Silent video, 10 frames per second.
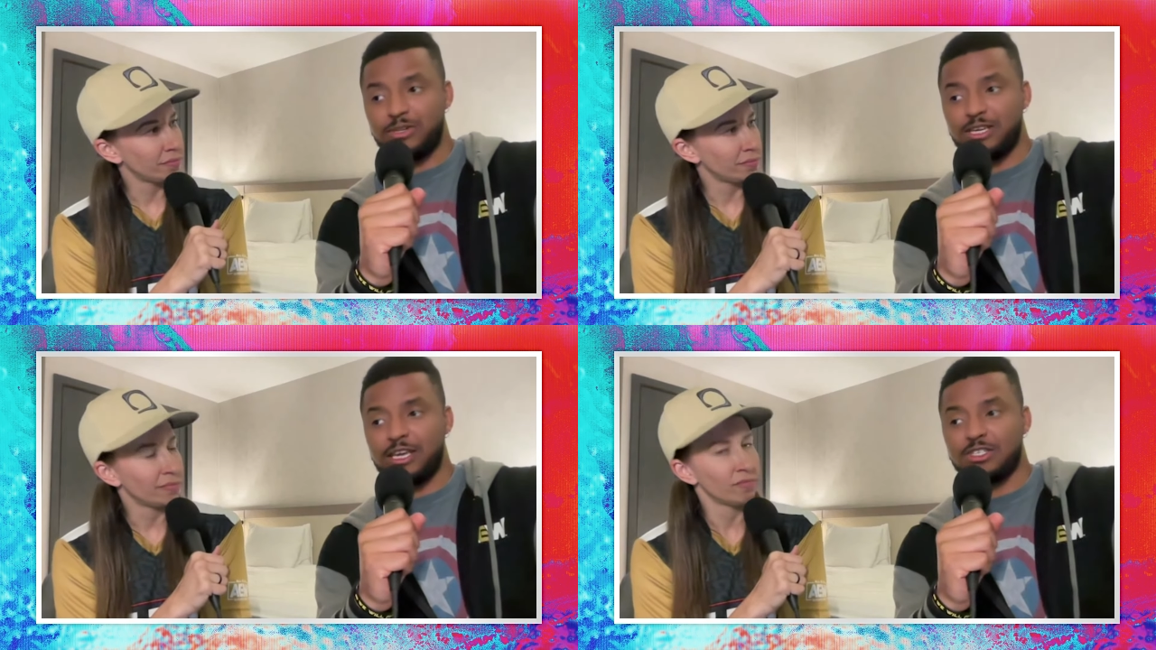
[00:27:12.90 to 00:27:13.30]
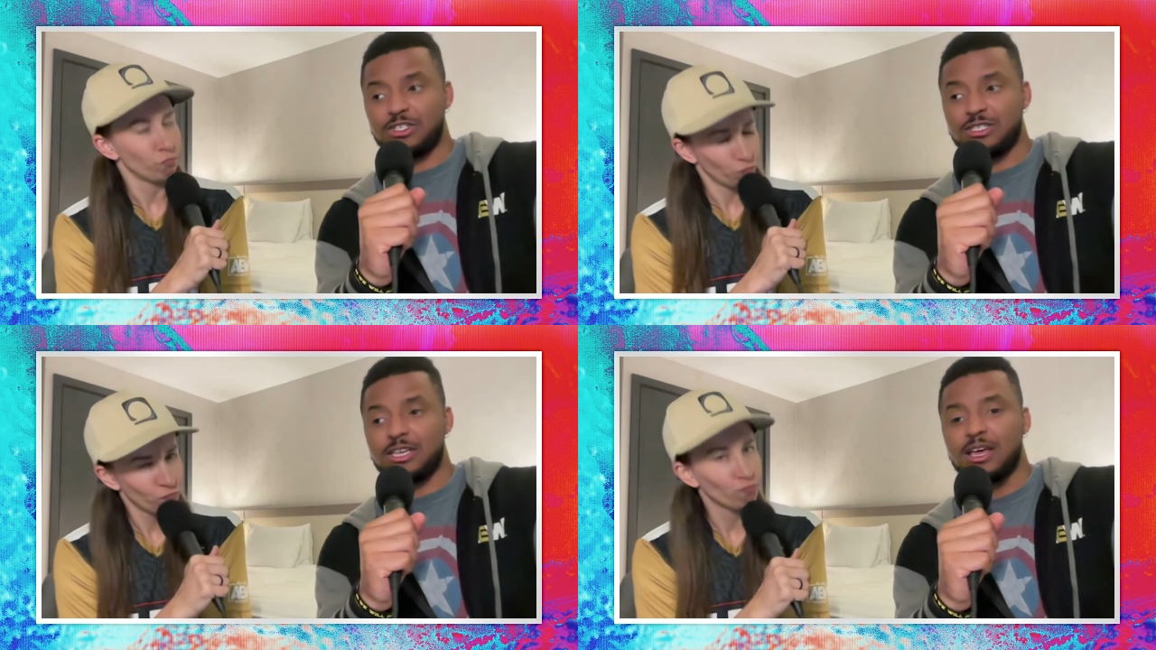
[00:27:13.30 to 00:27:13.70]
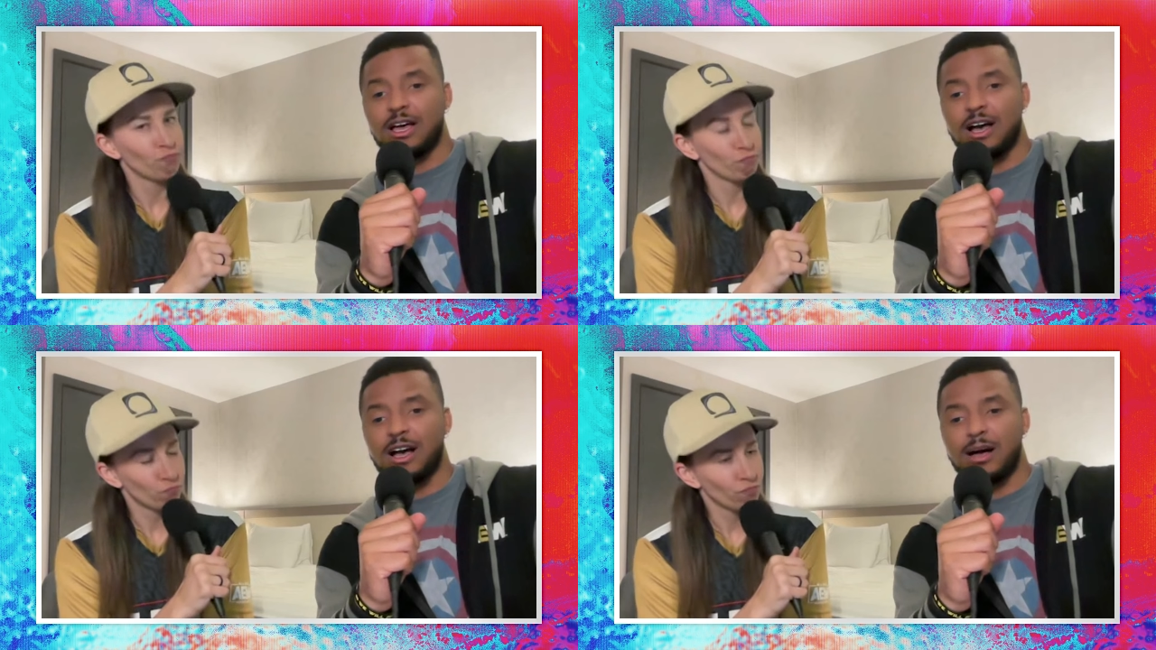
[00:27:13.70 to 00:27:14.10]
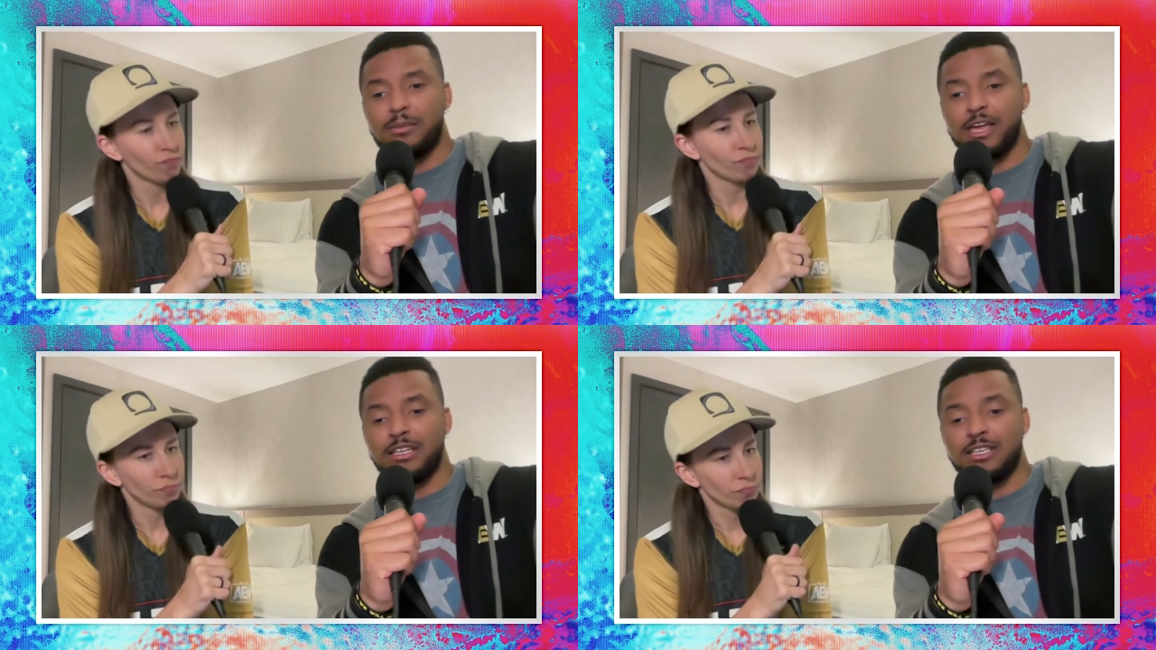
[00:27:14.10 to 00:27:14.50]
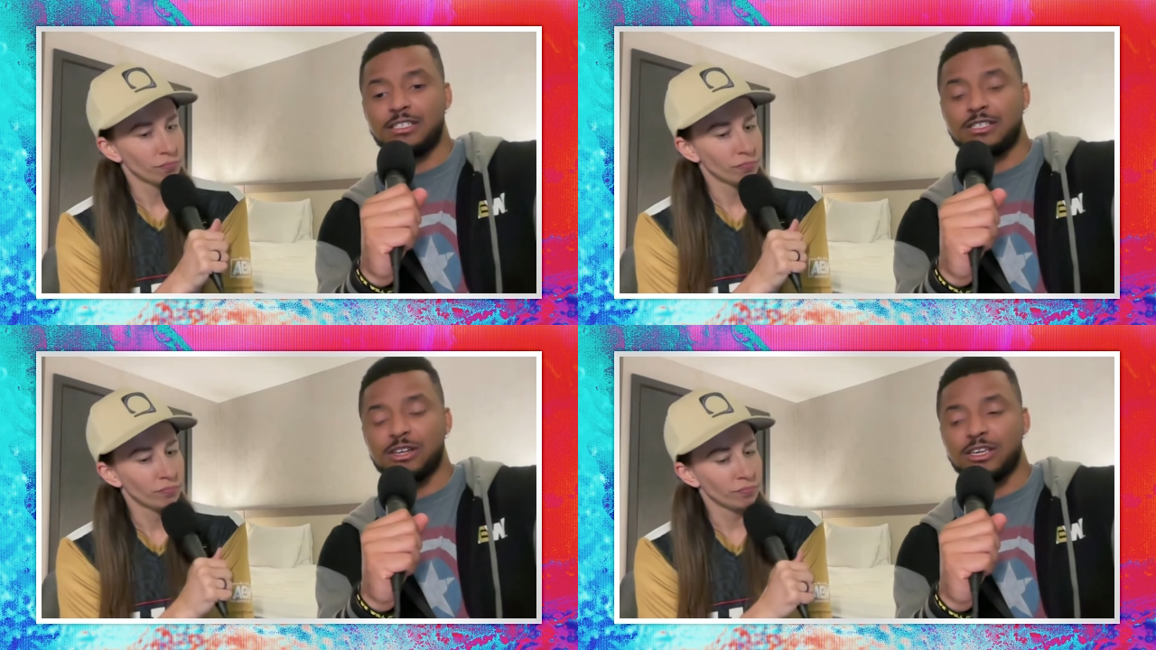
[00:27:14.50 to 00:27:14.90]
Speaker 1: occasions, um, and
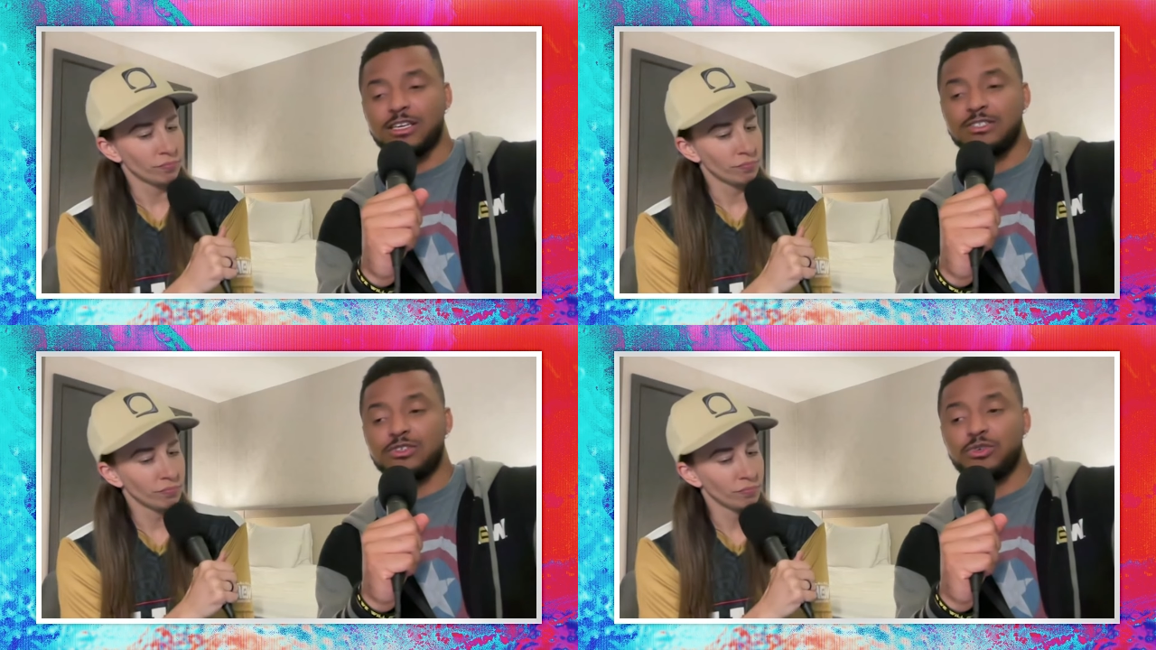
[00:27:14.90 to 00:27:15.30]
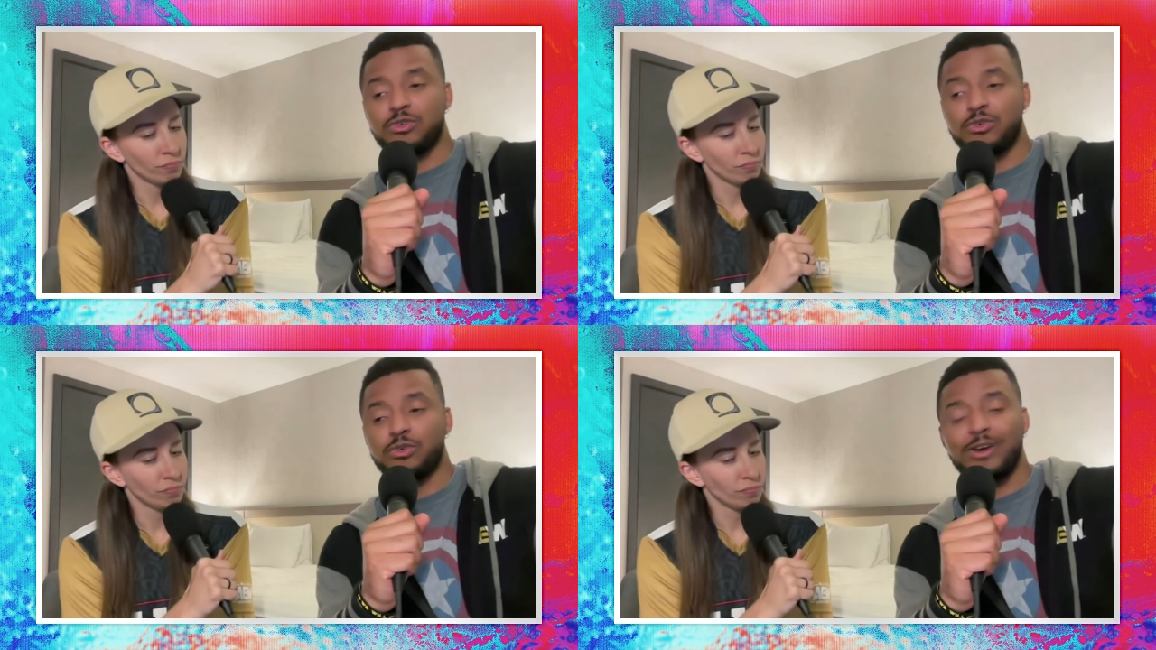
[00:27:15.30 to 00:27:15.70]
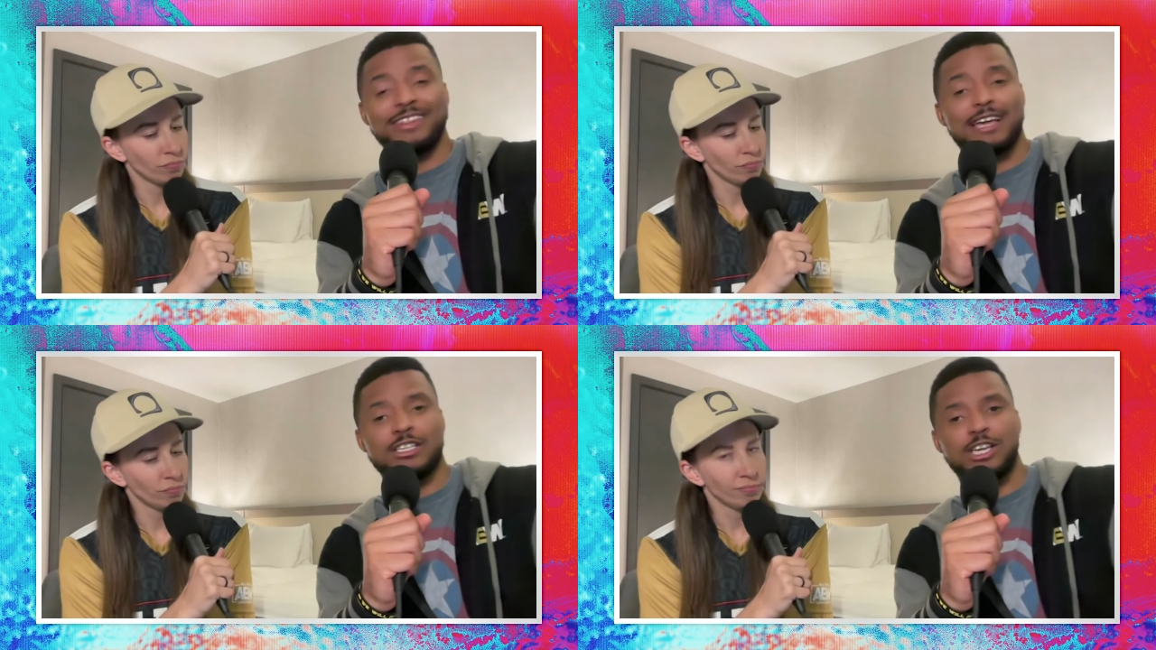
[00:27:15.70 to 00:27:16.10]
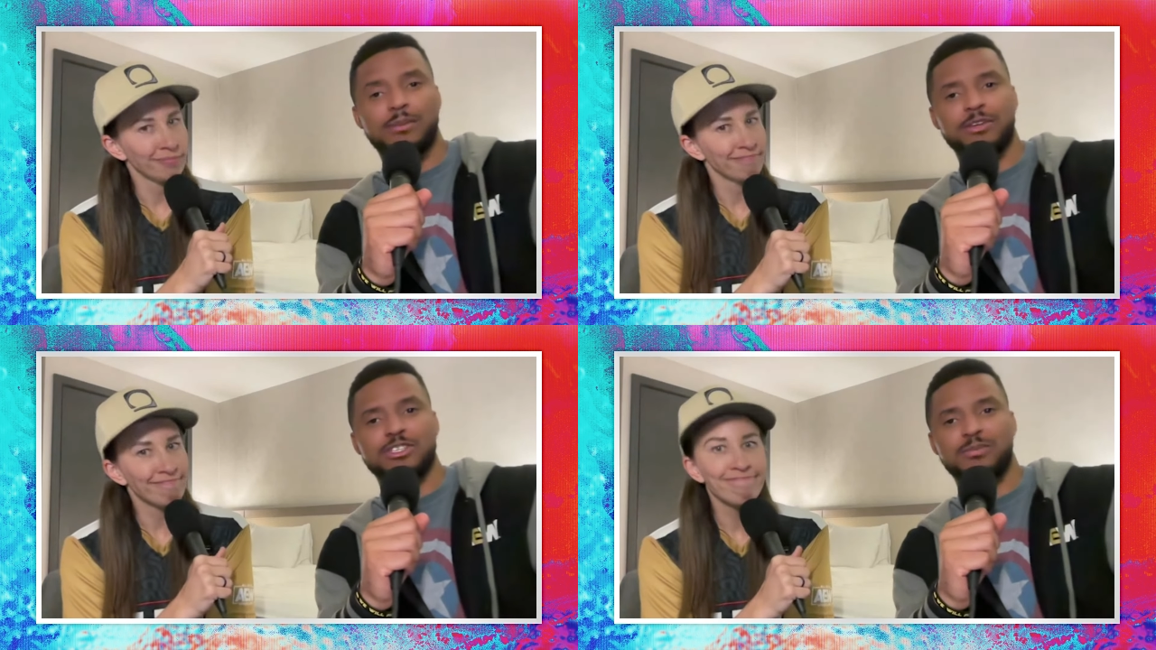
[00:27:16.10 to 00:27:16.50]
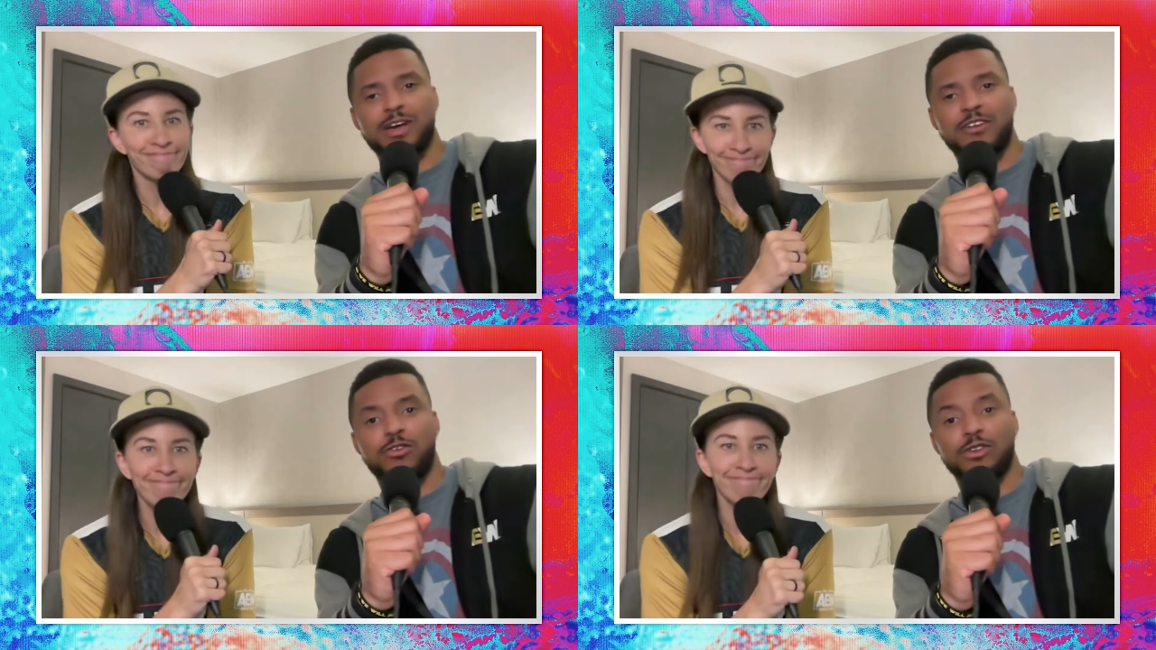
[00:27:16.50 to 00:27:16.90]
he's looking to win that championship
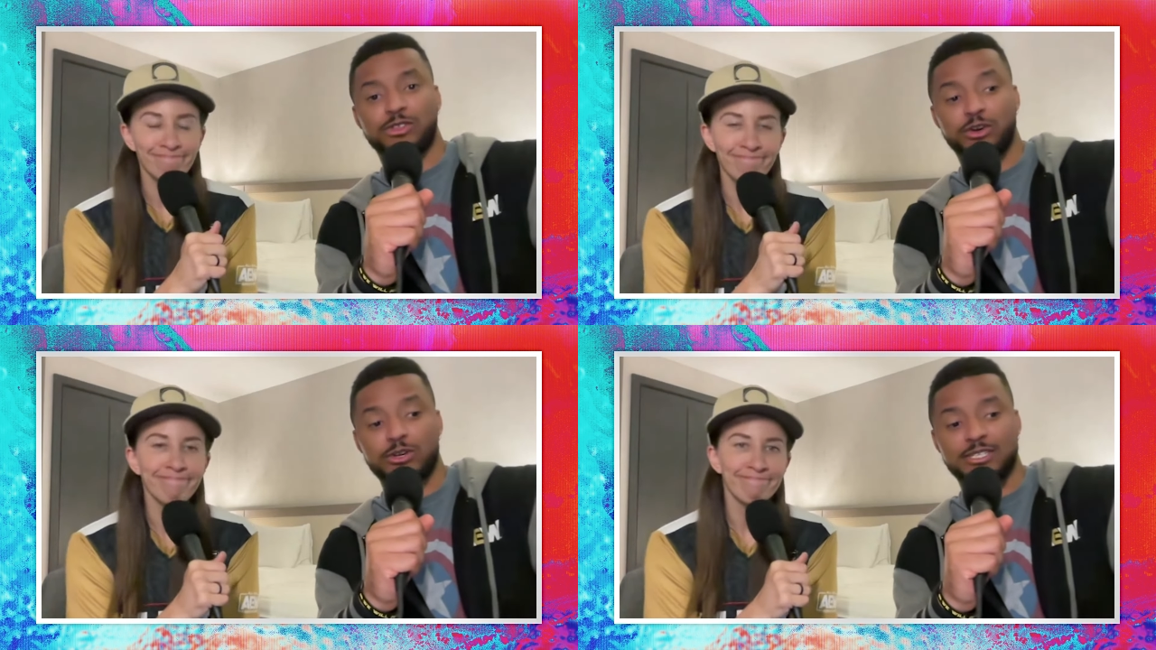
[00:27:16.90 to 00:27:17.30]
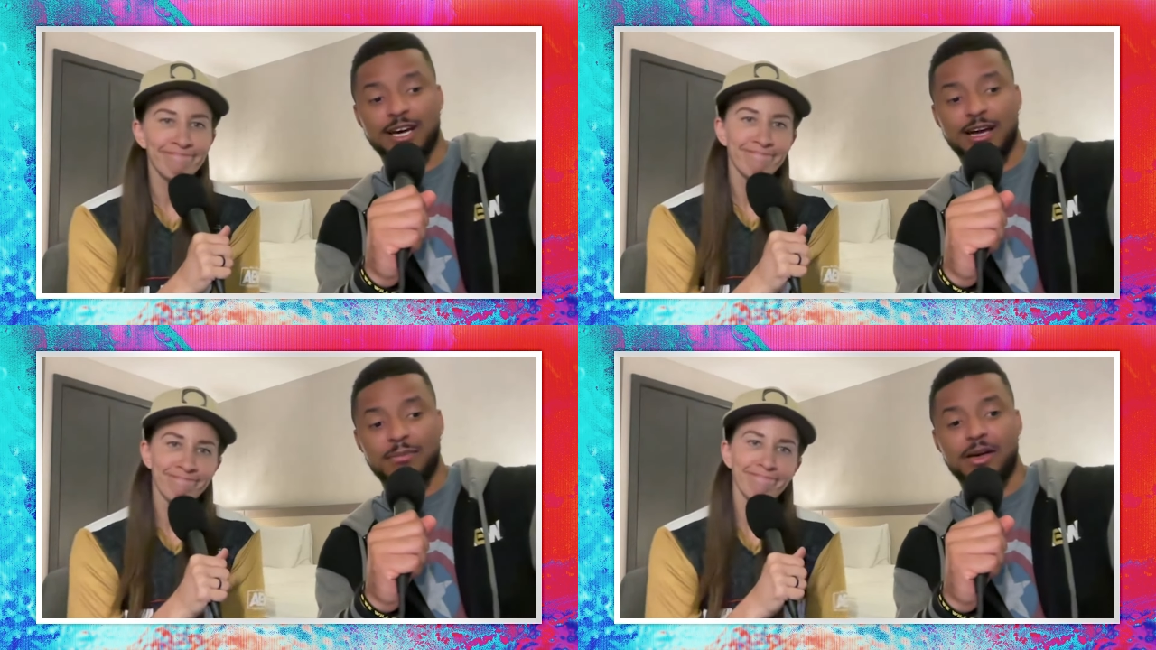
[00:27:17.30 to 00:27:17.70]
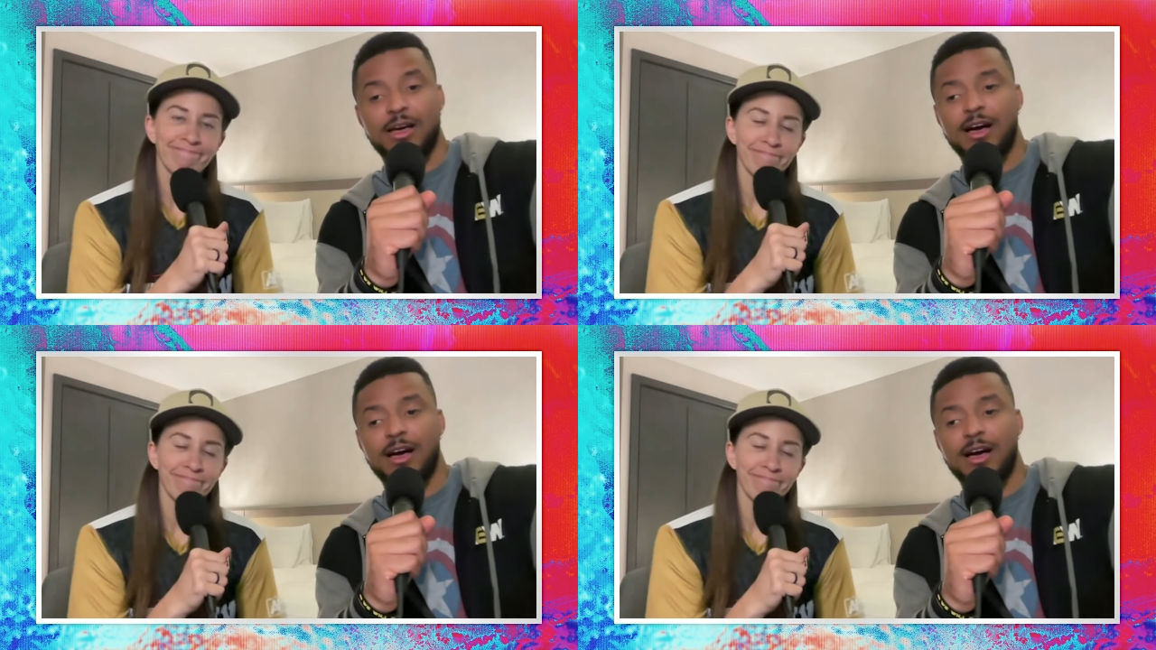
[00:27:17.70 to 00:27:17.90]
back for a third time,